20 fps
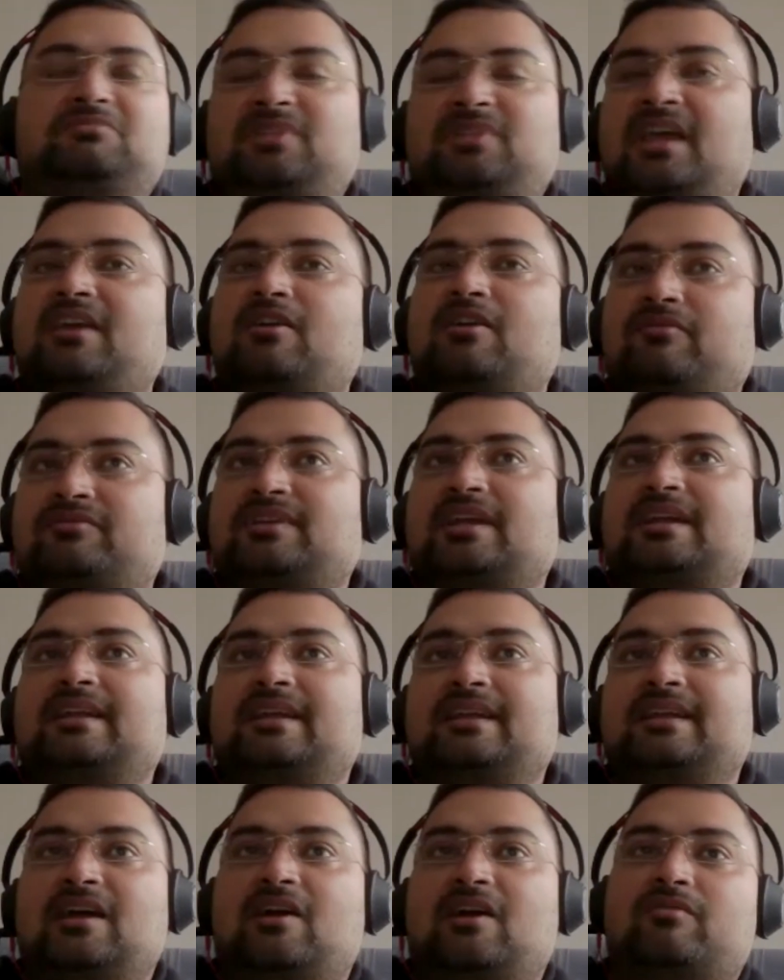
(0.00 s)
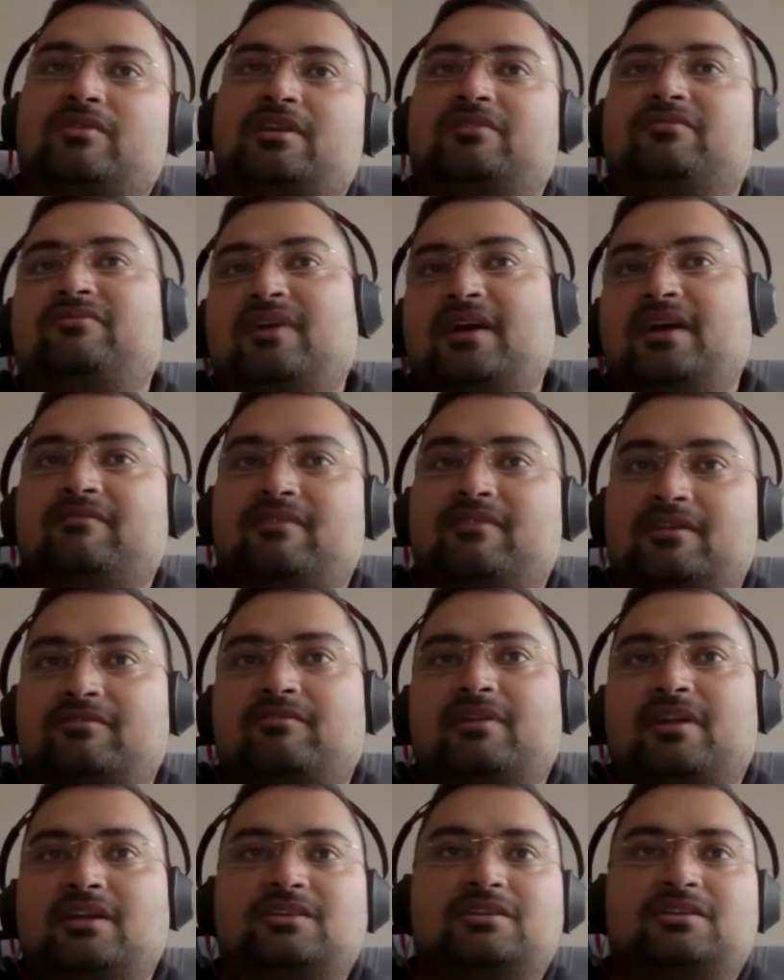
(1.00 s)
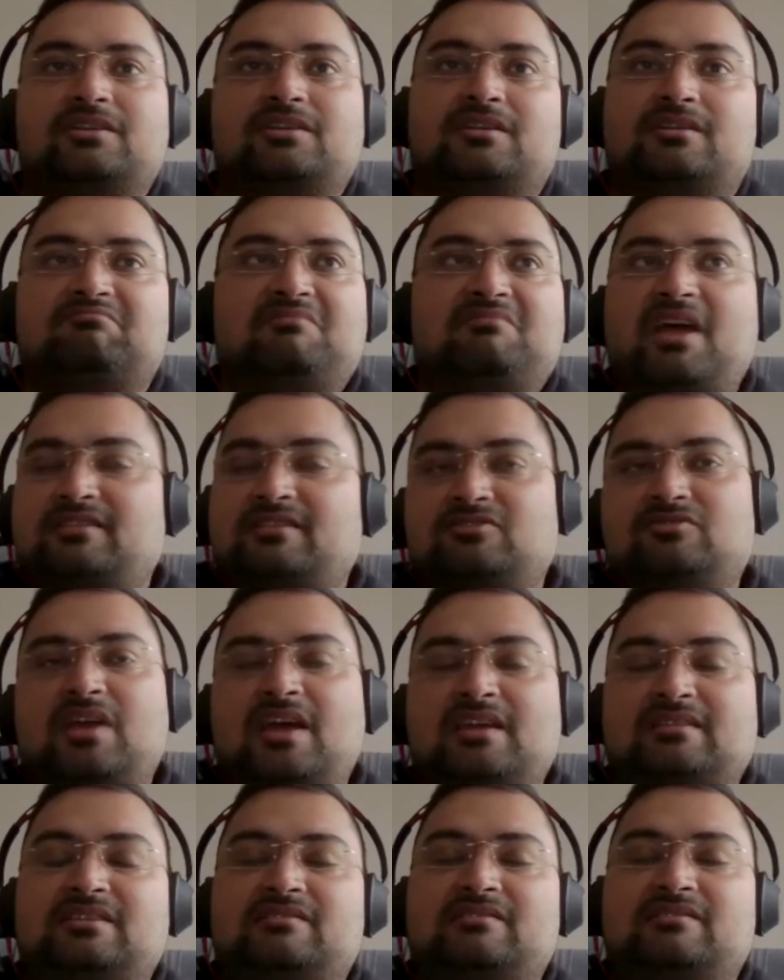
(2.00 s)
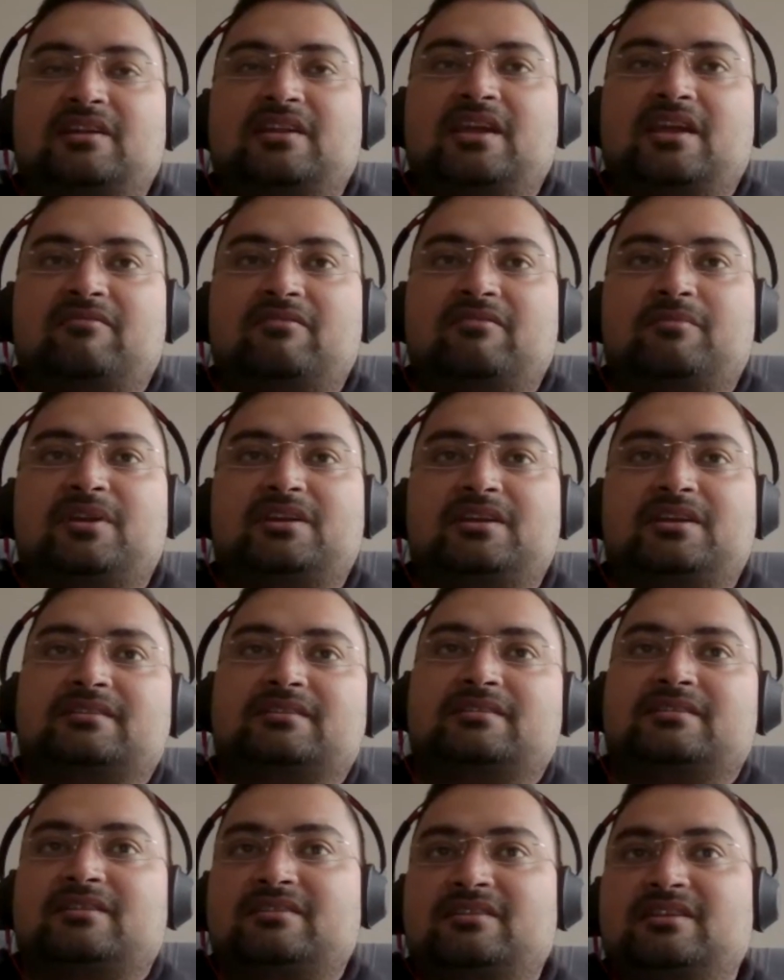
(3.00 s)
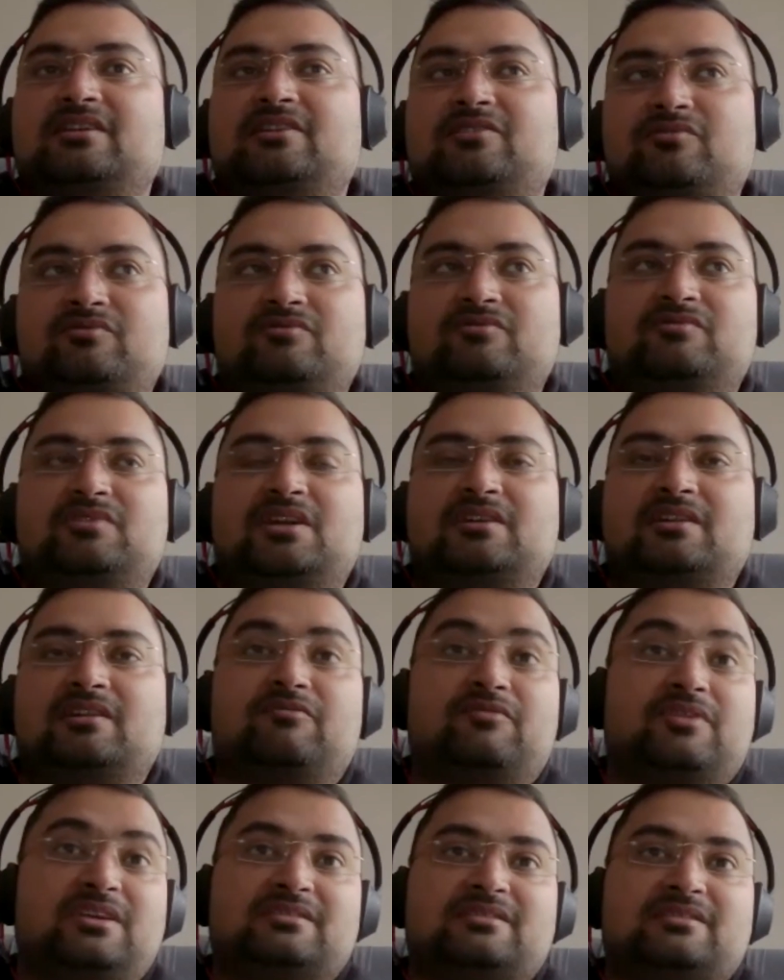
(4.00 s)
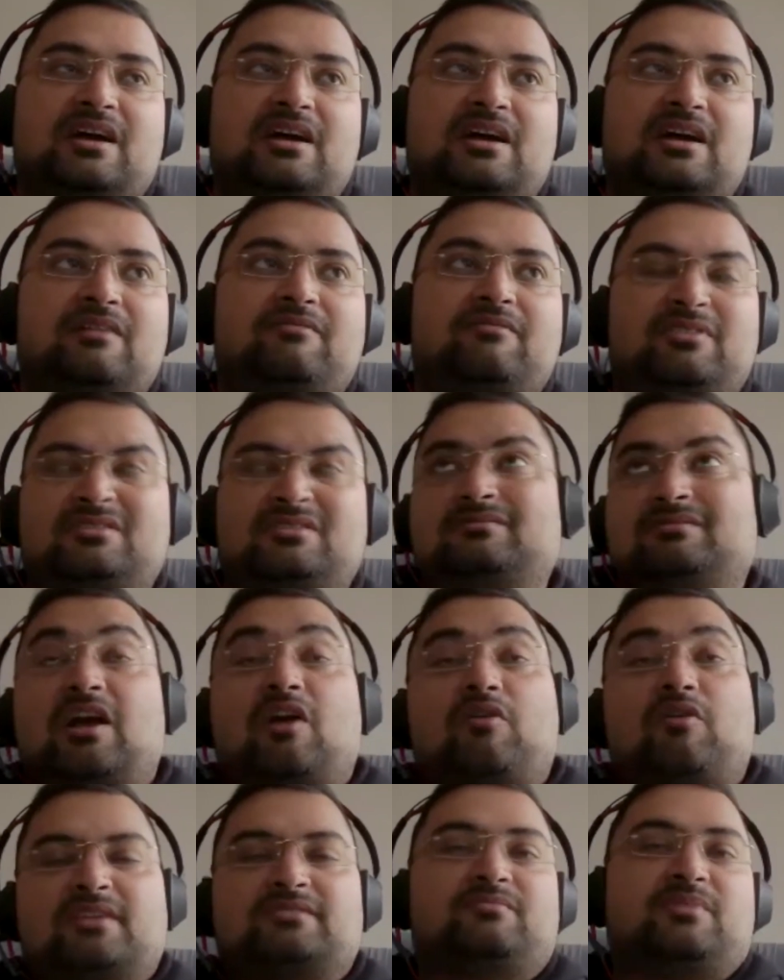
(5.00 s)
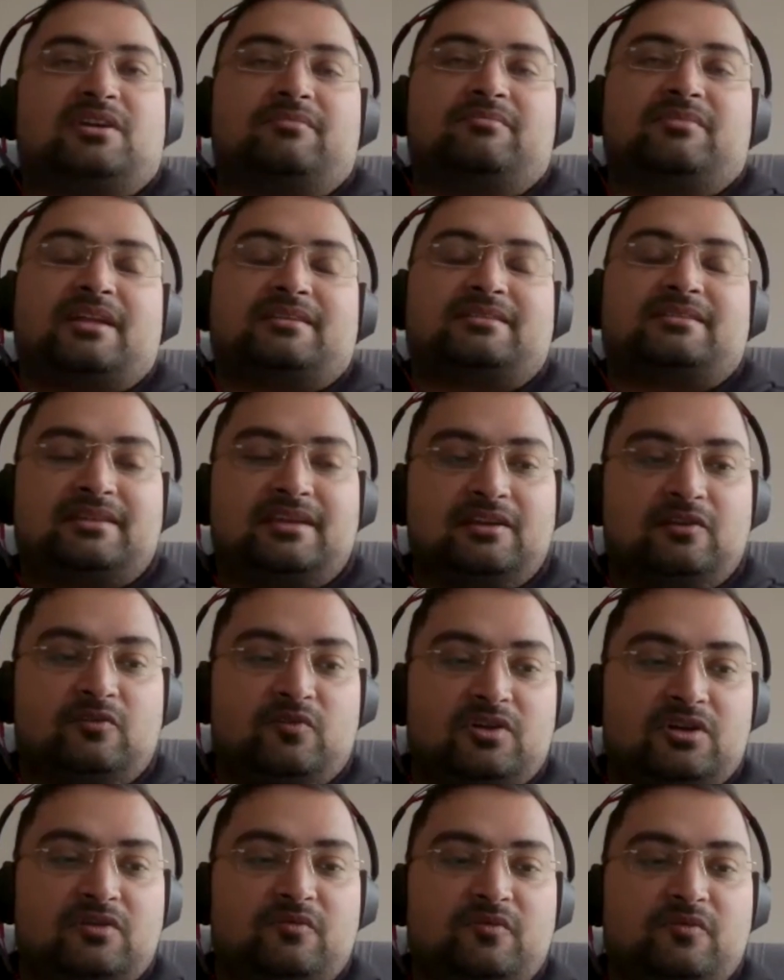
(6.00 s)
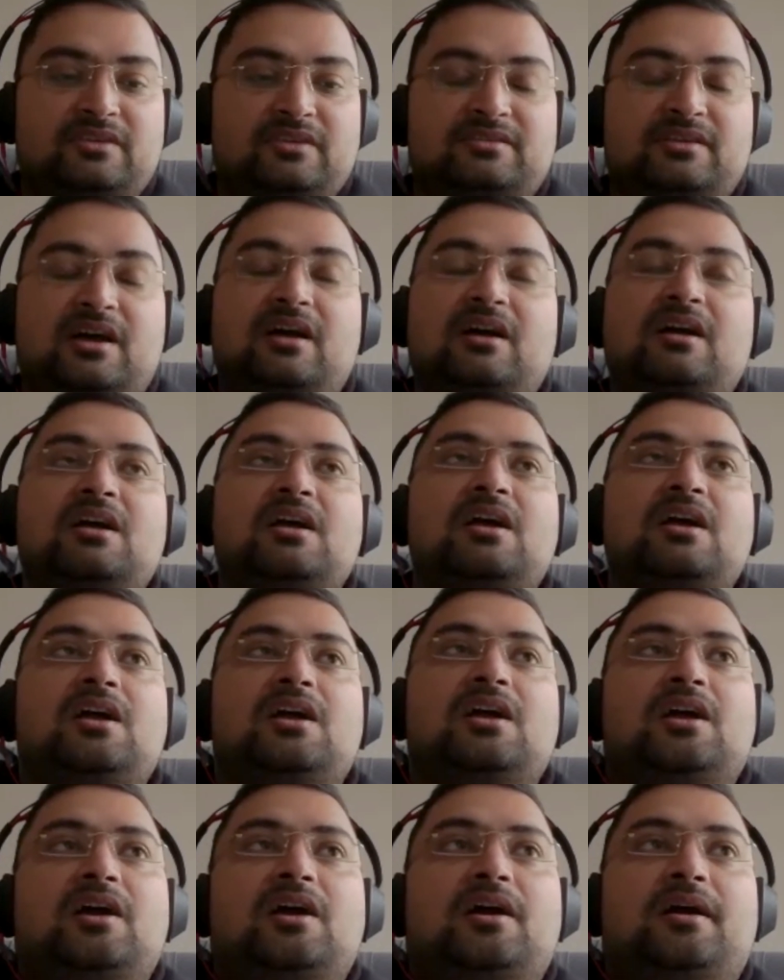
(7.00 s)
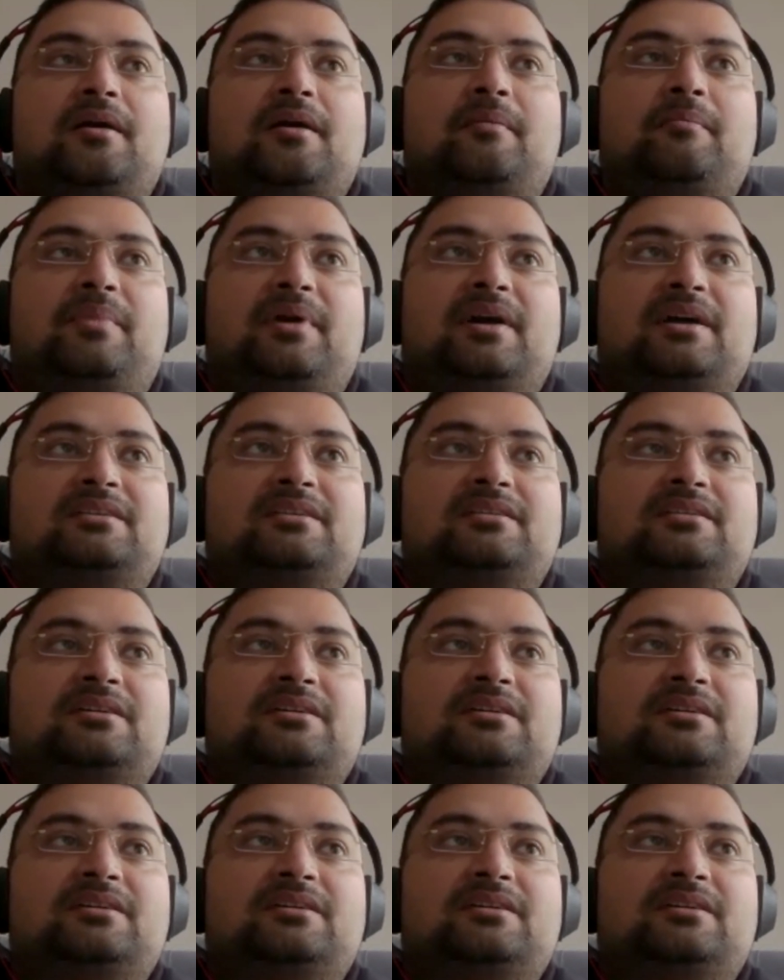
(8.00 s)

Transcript: think of settling down in a 5-year duration, as generally everybody does in a tier 2 general visa, which now has become that skilled worker visa. But